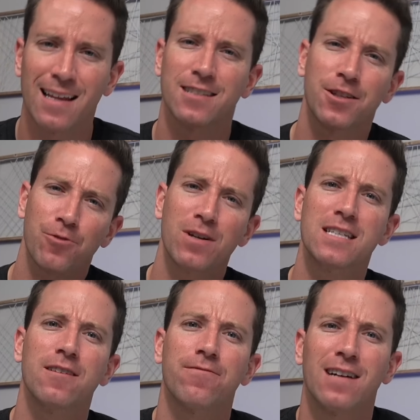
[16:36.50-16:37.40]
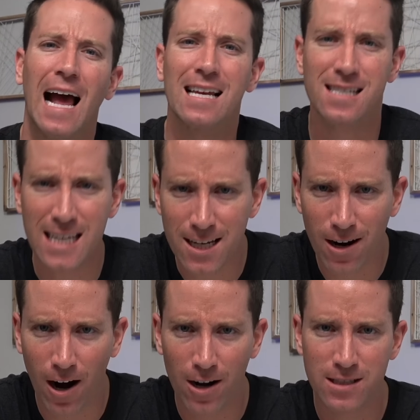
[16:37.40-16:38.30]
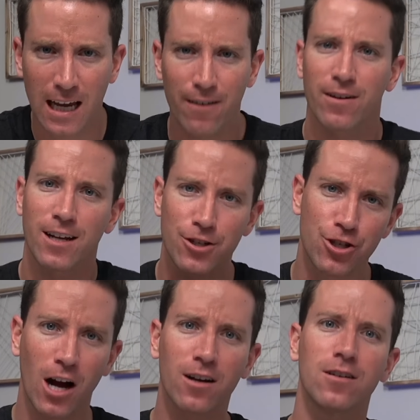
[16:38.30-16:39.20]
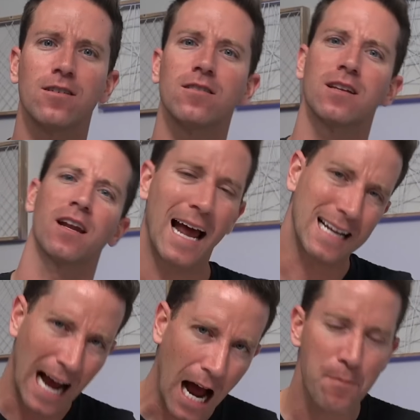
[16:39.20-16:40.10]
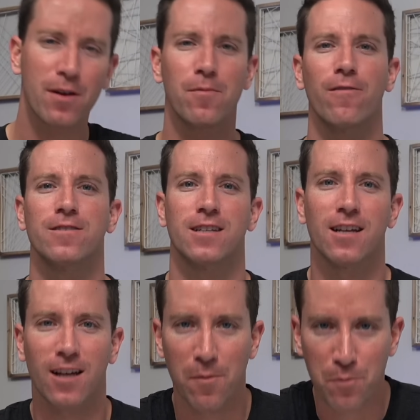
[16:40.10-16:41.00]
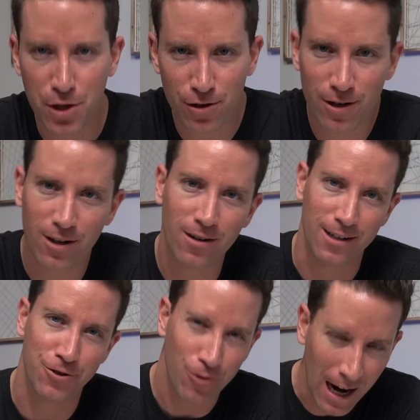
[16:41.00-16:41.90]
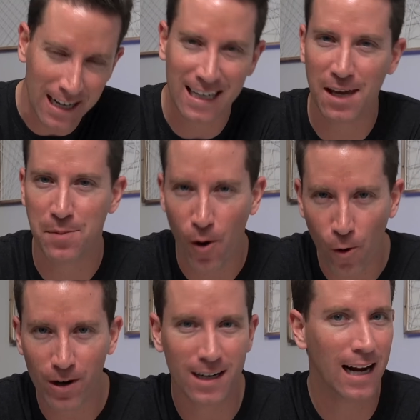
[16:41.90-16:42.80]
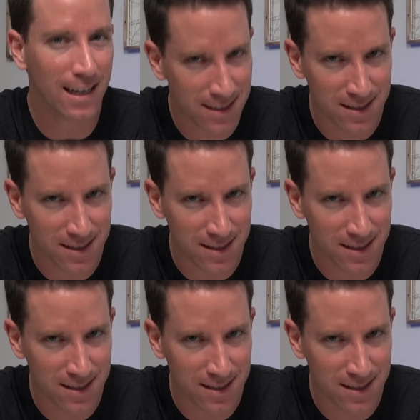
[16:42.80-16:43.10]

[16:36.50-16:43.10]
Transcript: that's 3 different SD cards having to juggle and copy them over to the computer and try to keep it organized.